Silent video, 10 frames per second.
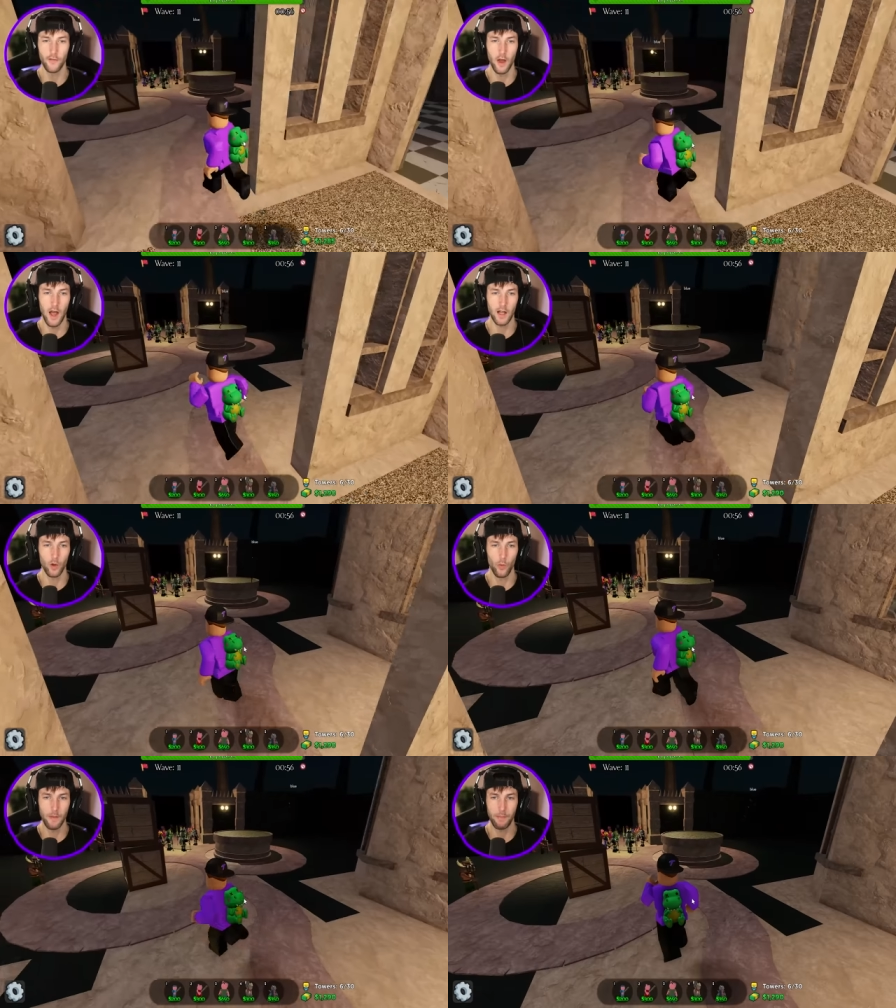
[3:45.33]
of the
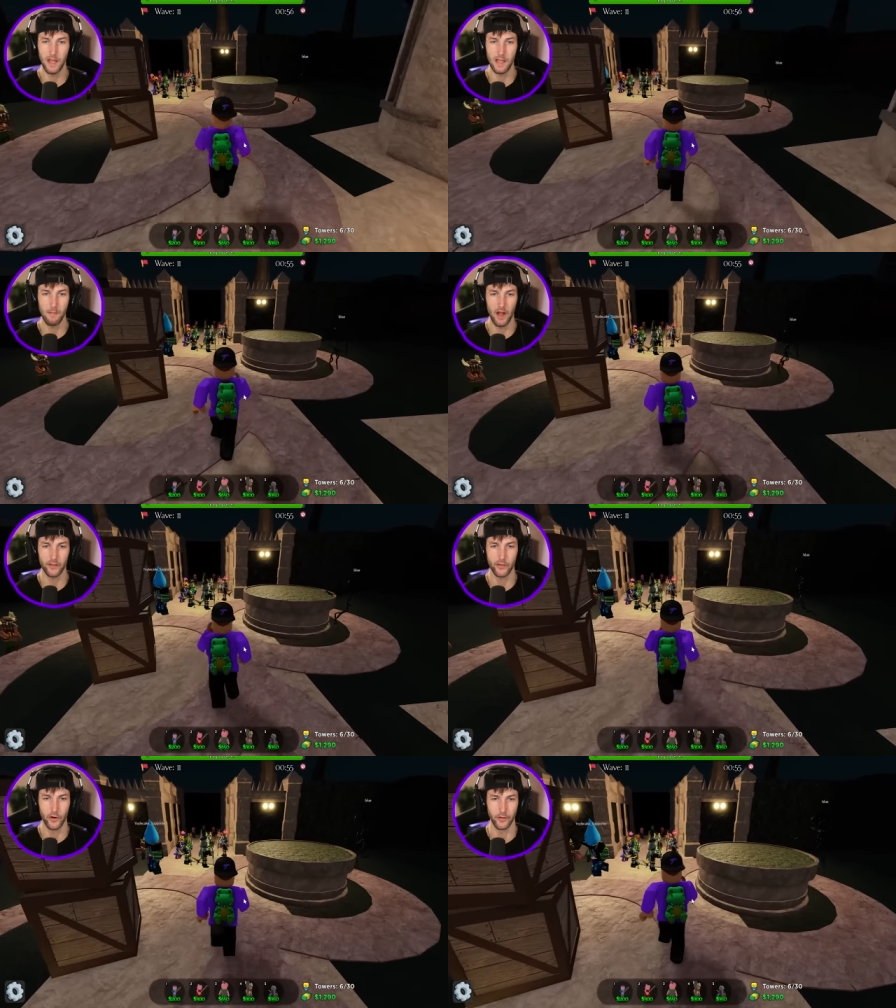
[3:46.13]
Halloween piggy
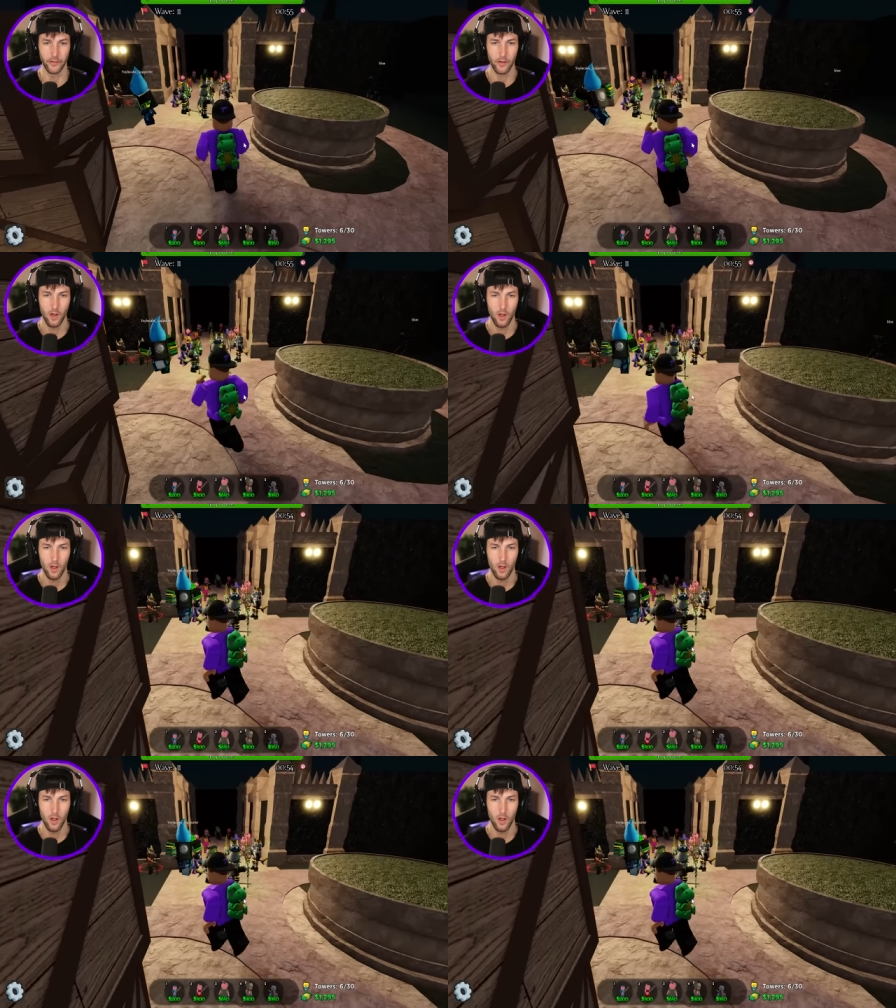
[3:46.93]
monsters.